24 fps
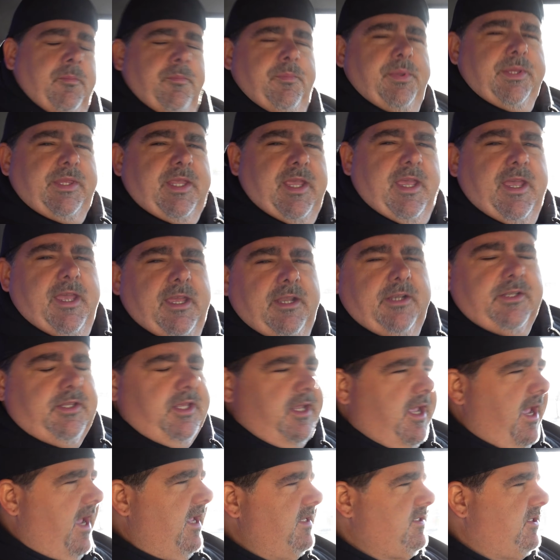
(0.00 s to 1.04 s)
but then the
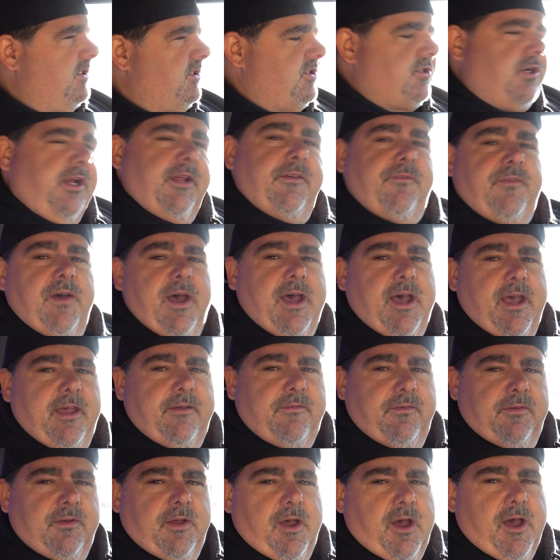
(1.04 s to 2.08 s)
guys at Tray
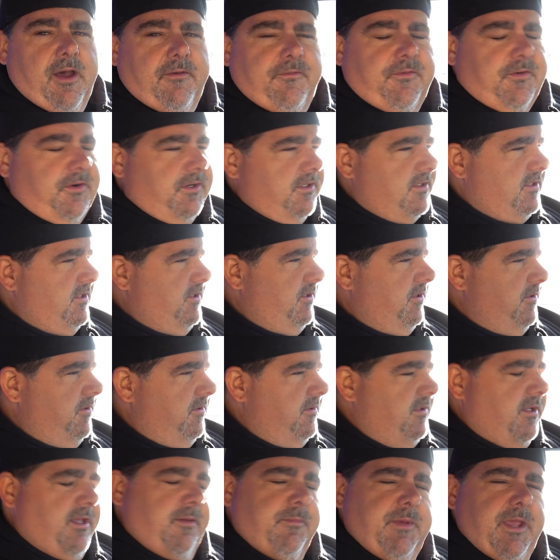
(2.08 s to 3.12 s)
5 offered to
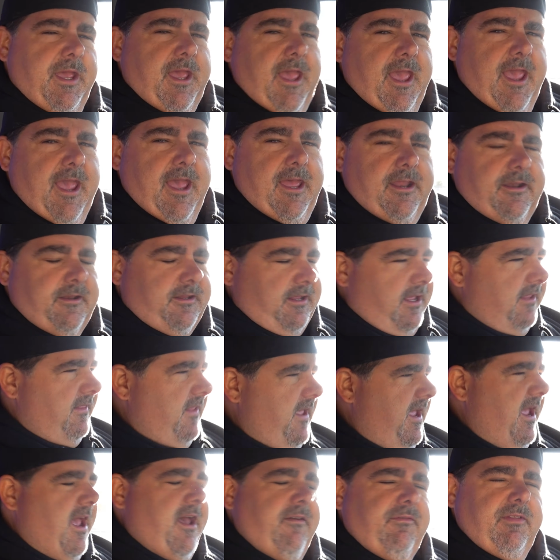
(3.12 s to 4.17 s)
give me a hand, and
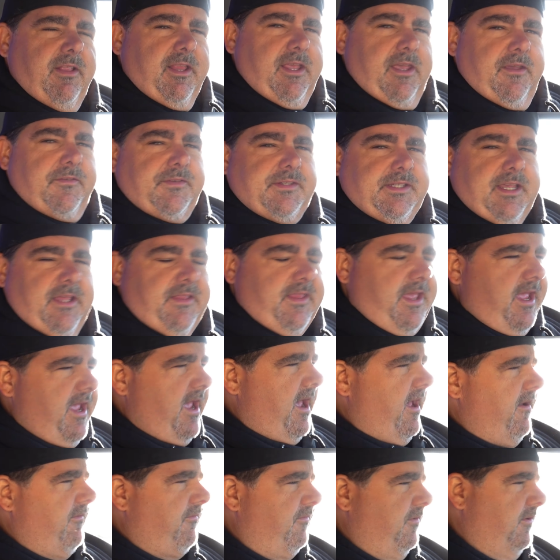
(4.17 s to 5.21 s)
they have lifts, and they
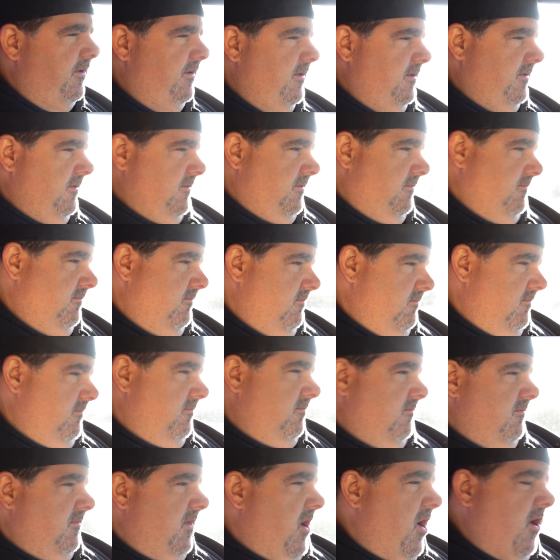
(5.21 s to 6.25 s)
have
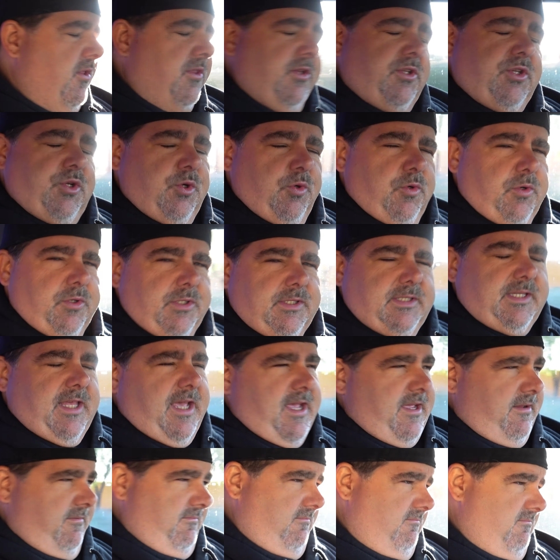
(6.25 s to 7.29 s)
all the tools
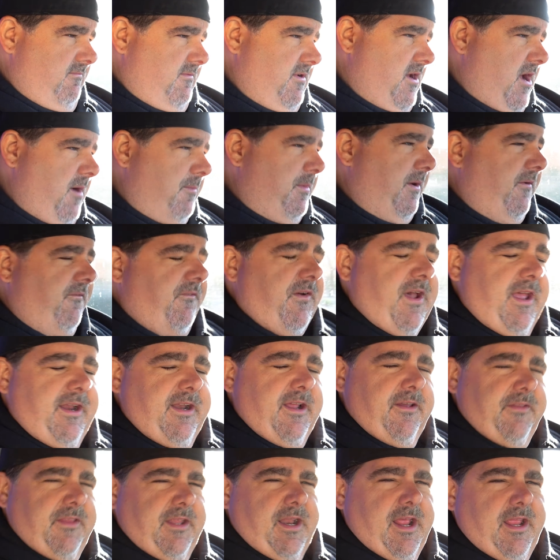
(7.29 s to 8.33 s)
that I'm gonna find
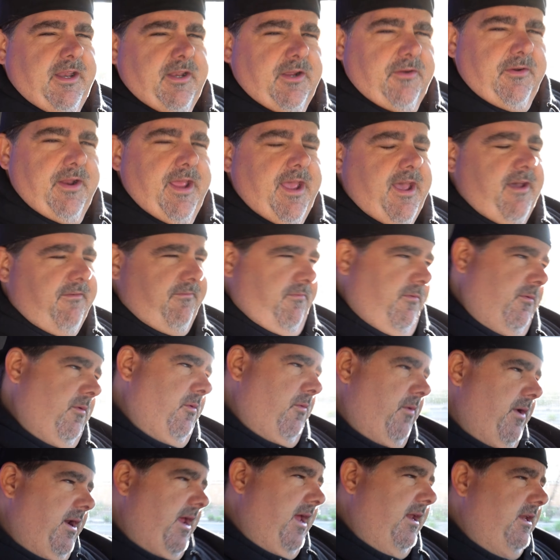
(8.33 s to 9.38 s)
out that I don't have
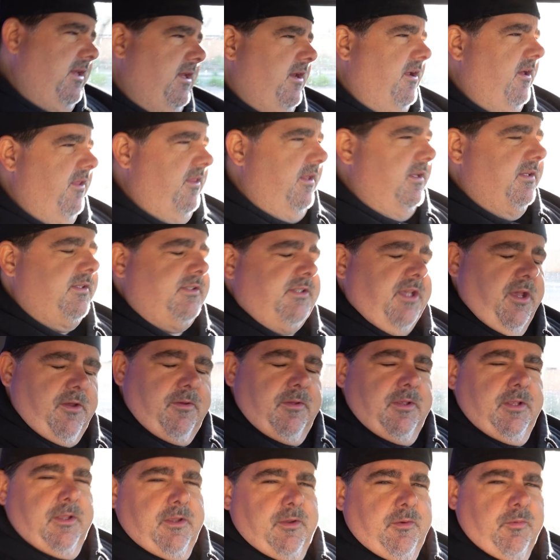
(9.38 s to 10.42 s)
when I did all this. So
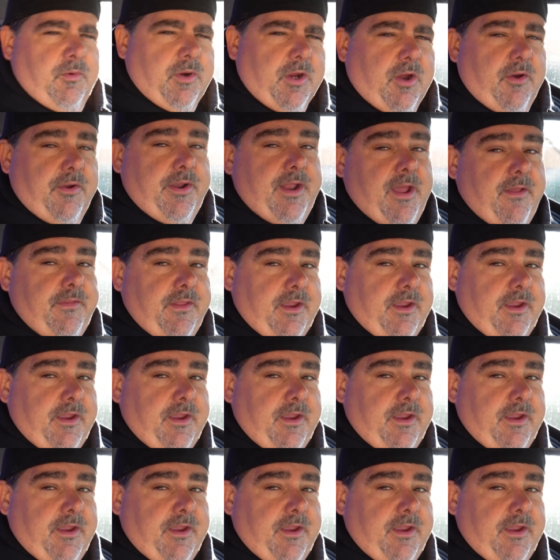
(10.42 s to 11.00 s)
we're going down